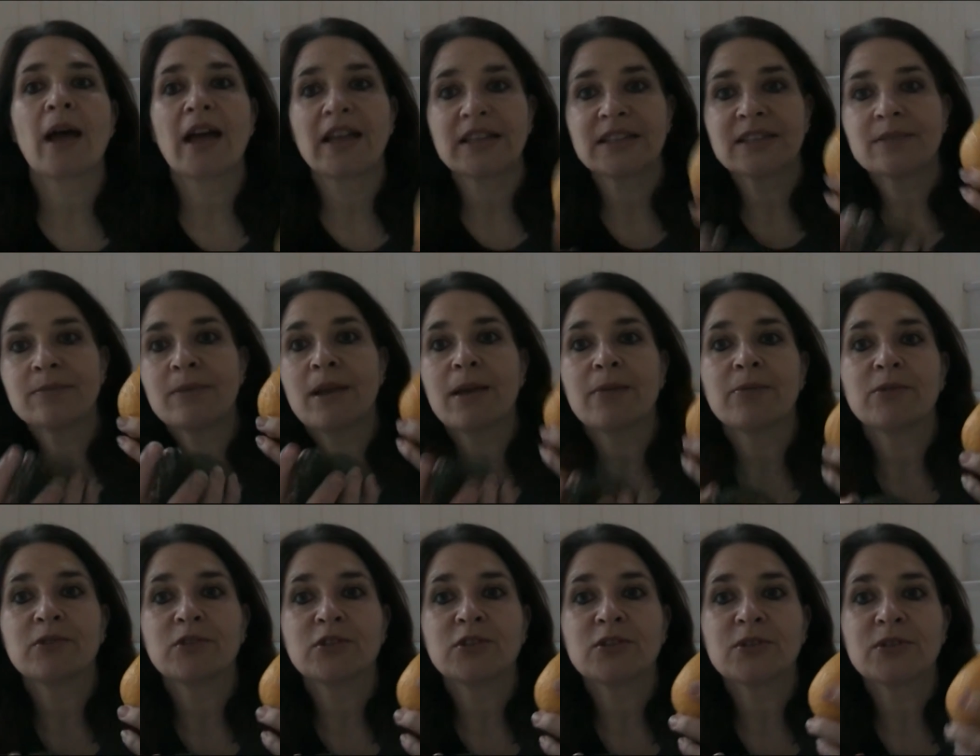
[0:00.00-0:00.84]
and some
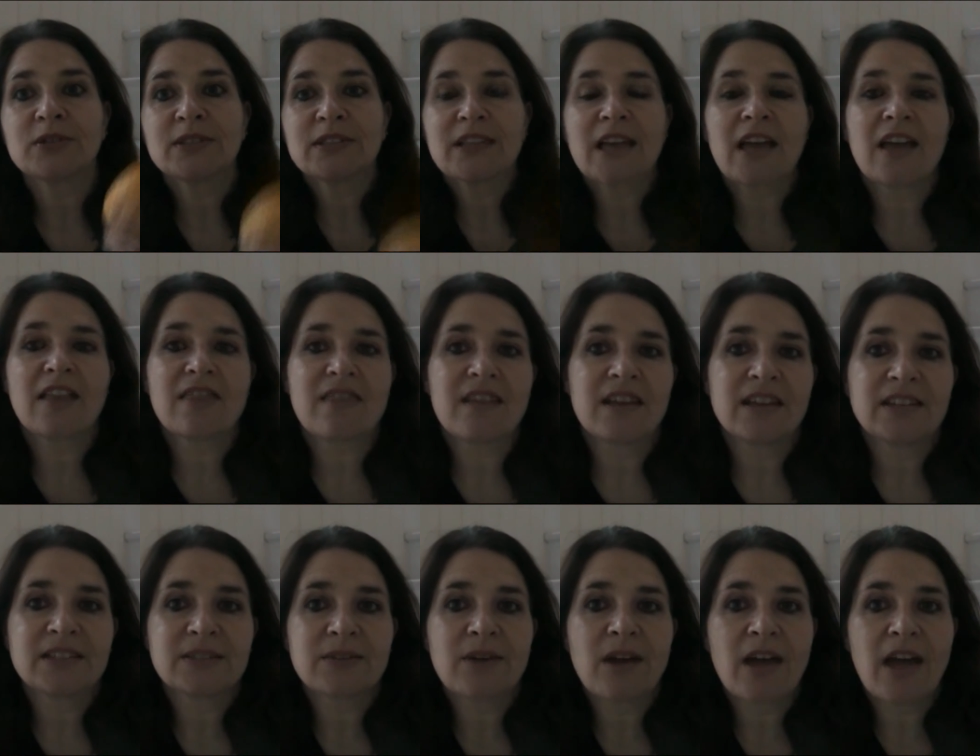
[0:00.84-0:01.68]
lemon juice, and
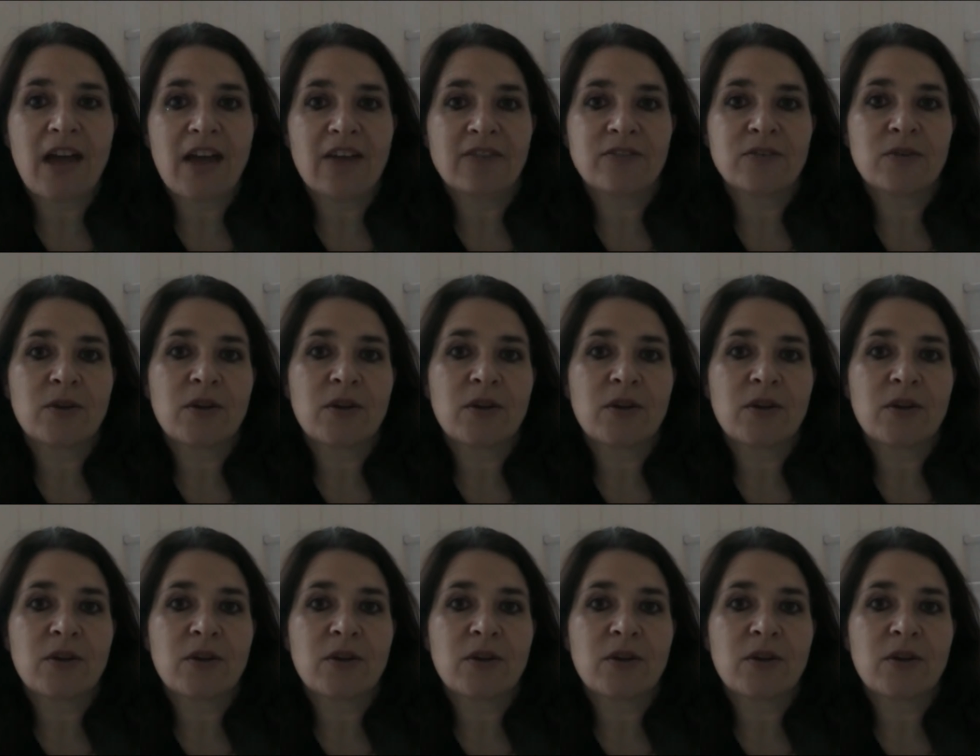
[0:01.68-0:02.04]
that's what I have